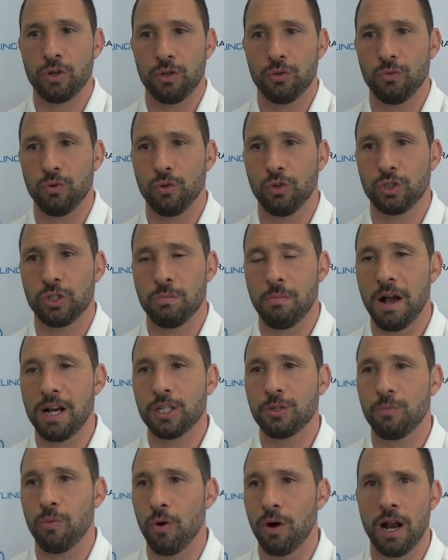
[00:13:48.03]
of the rules in my
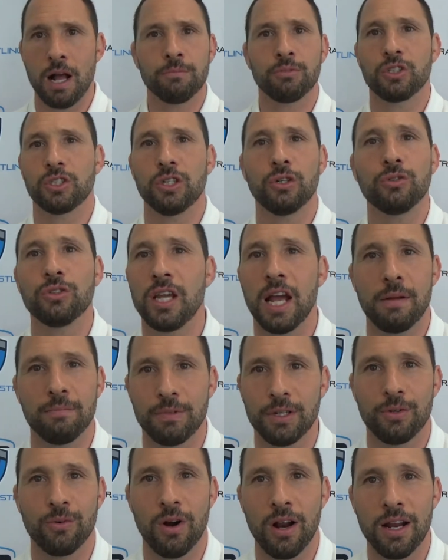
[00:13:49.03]
sport, and I'm still
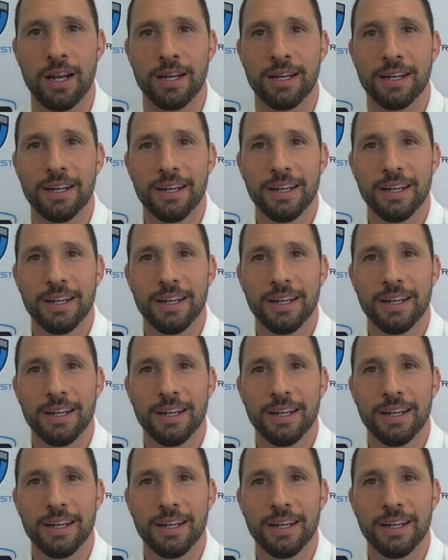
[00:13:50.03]
tempted, right?